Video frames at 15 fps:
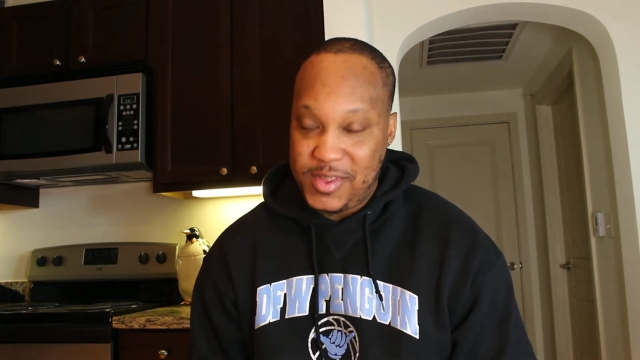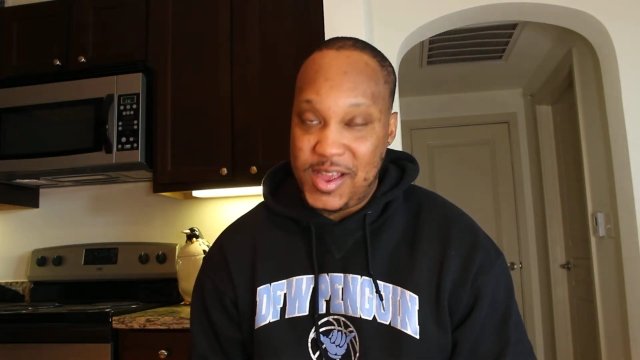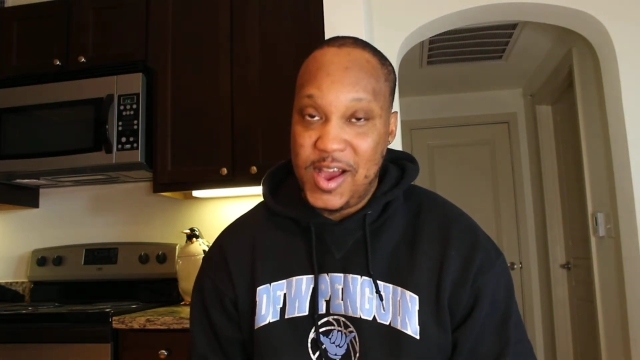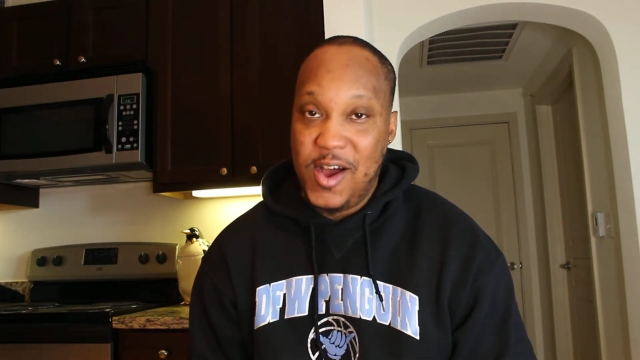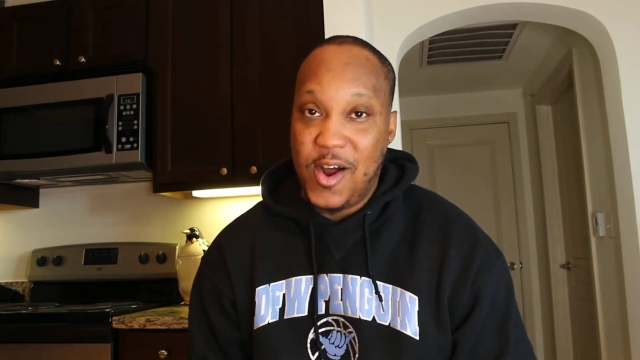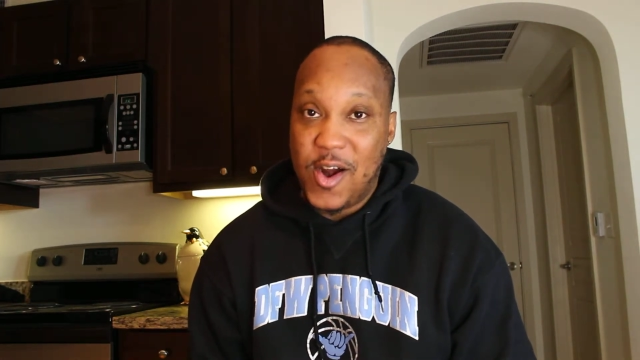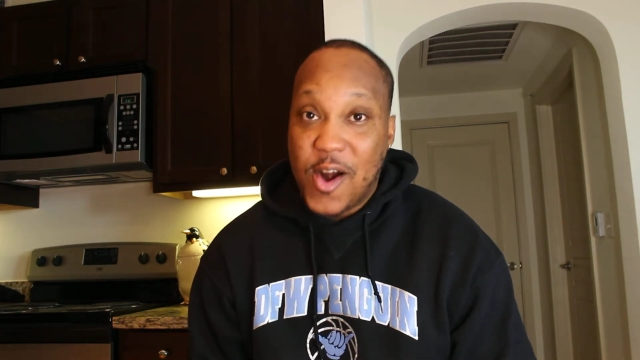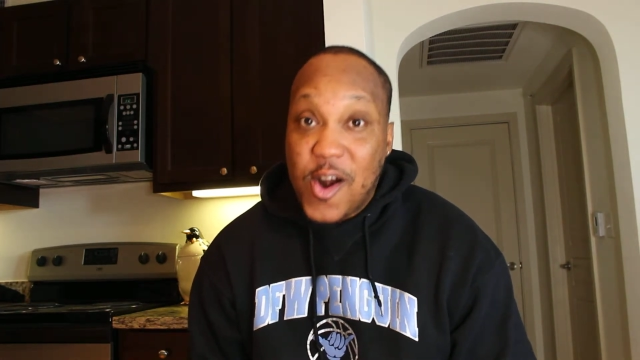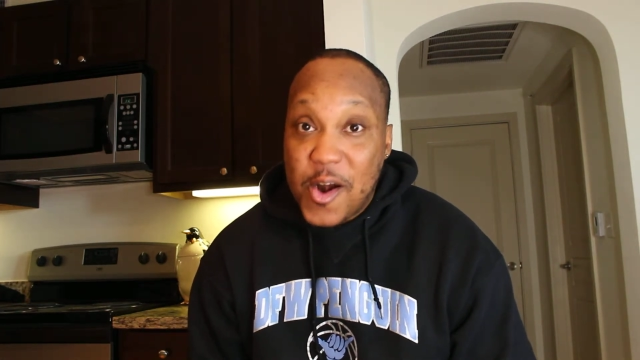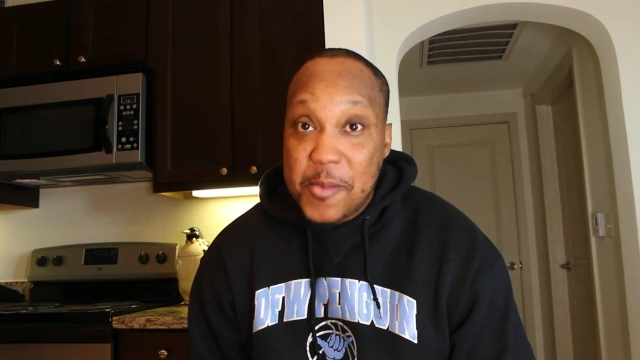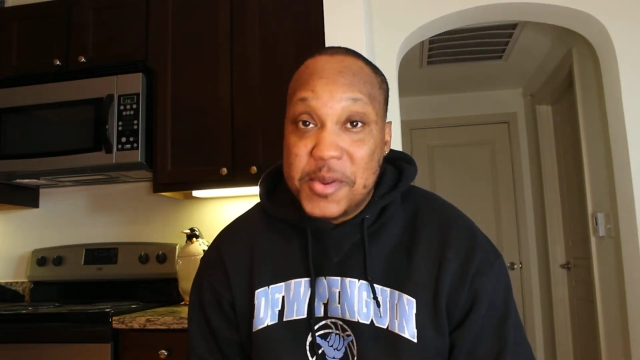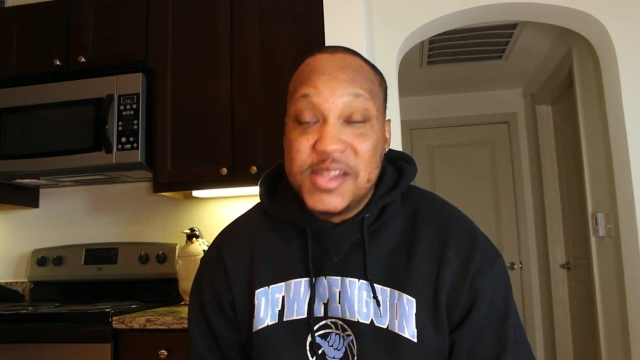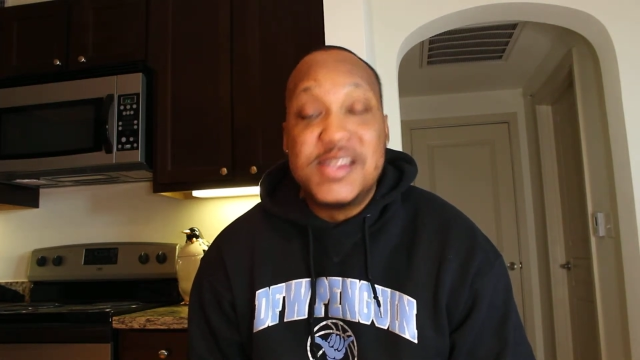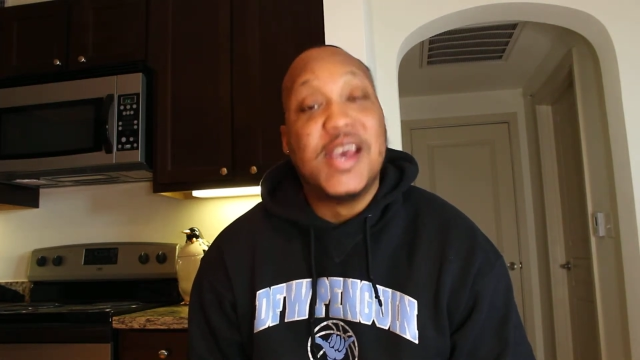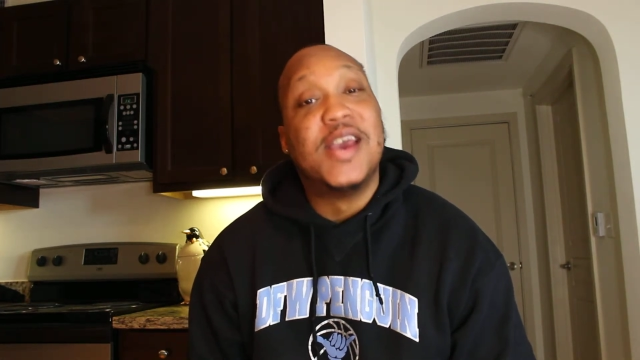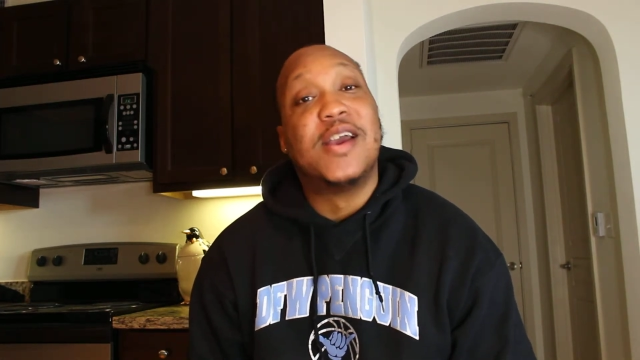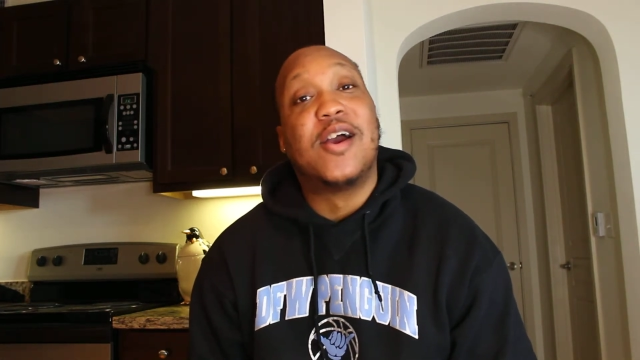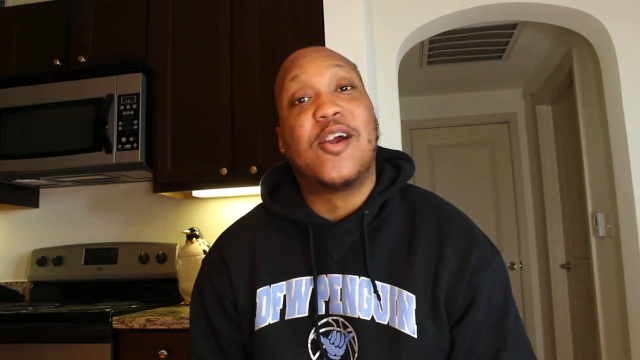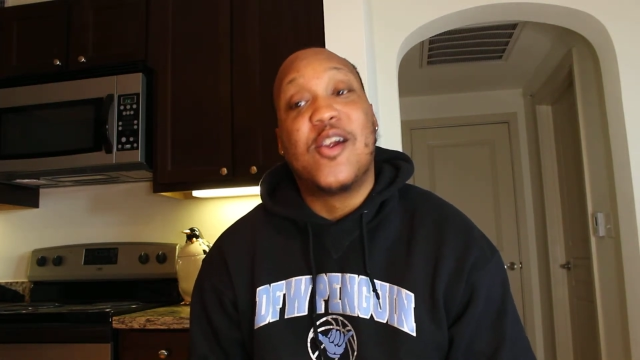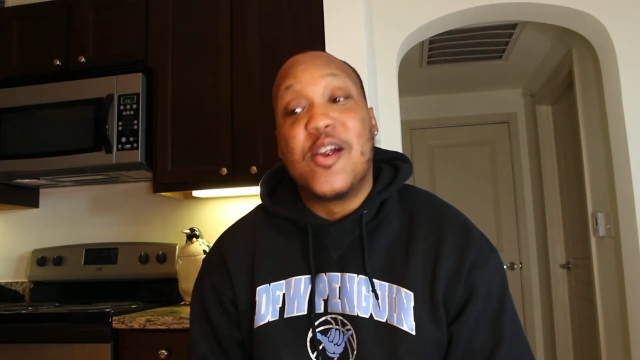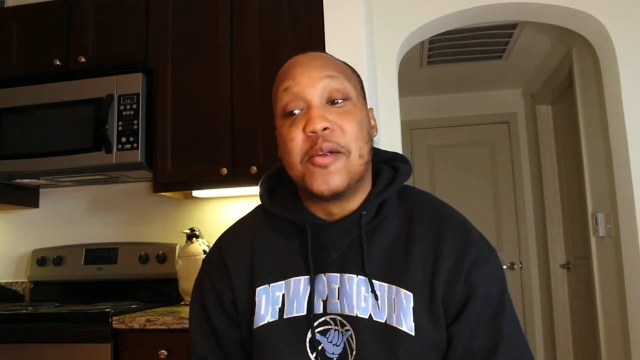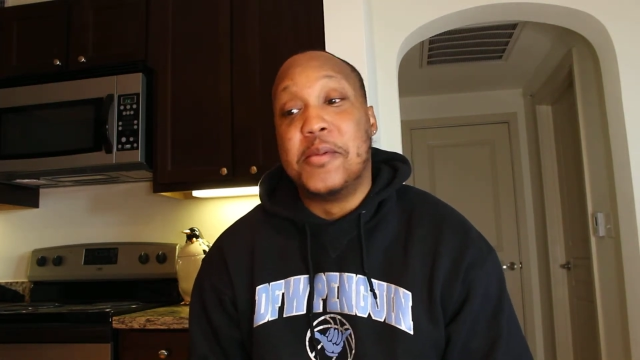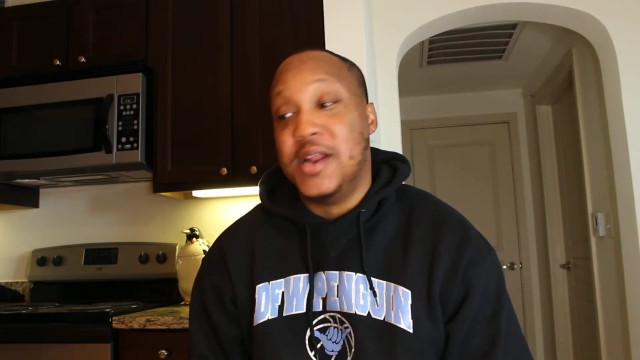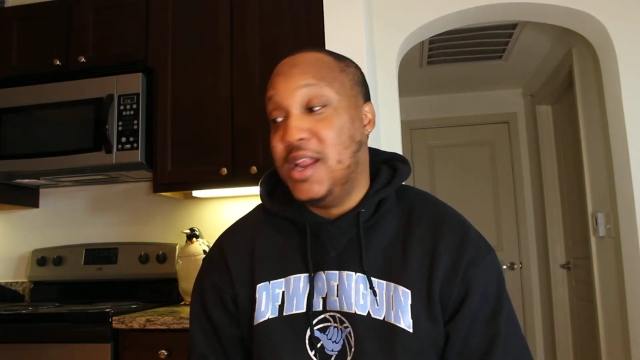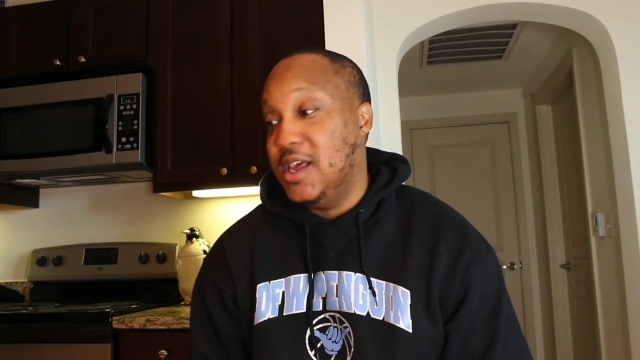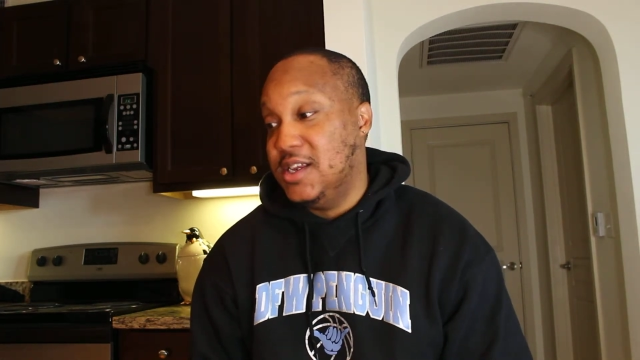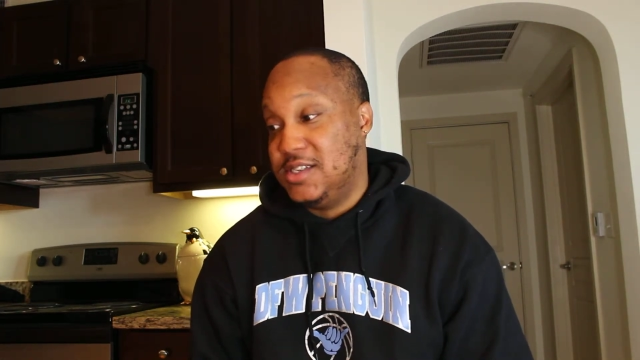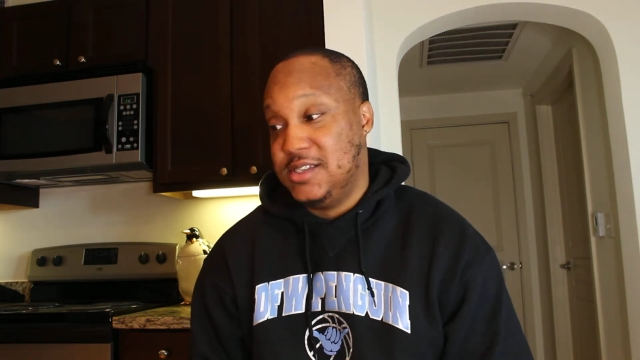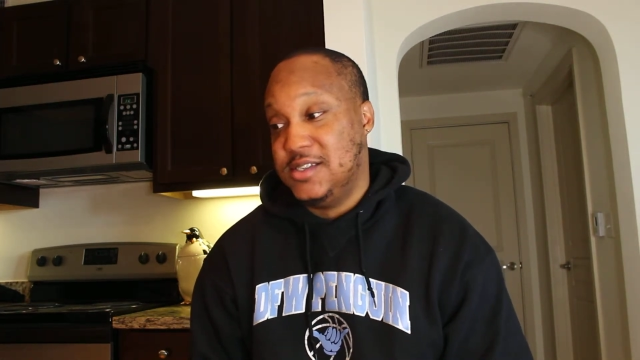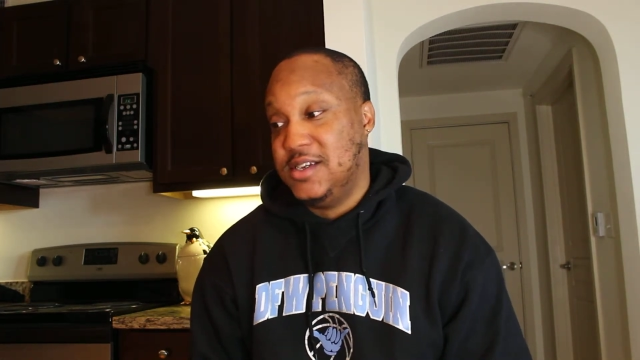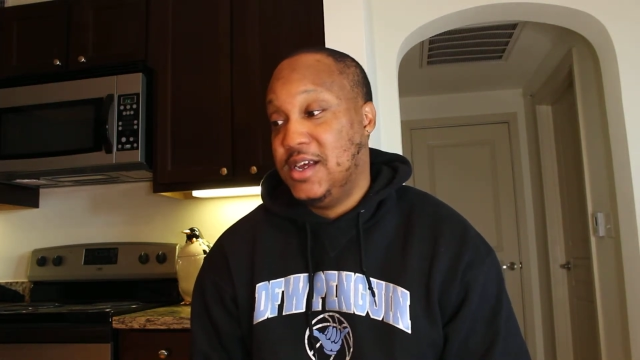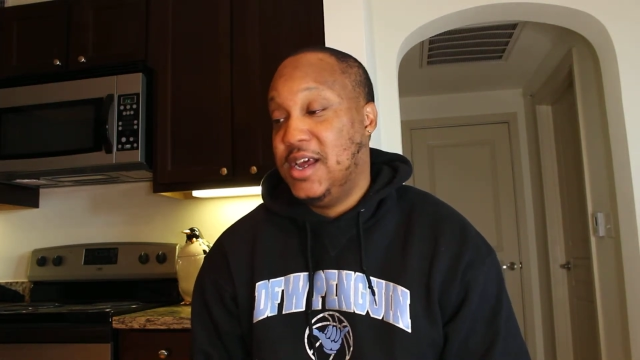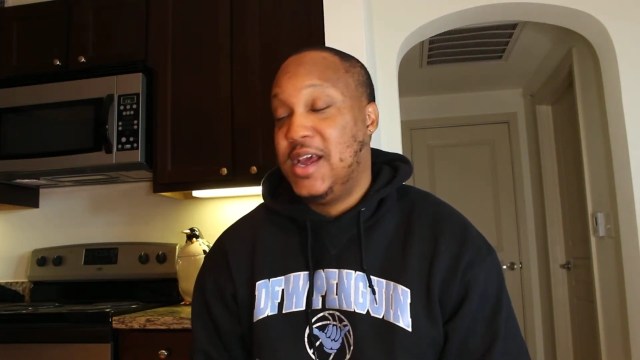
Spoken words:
an urban thing, an urban legend.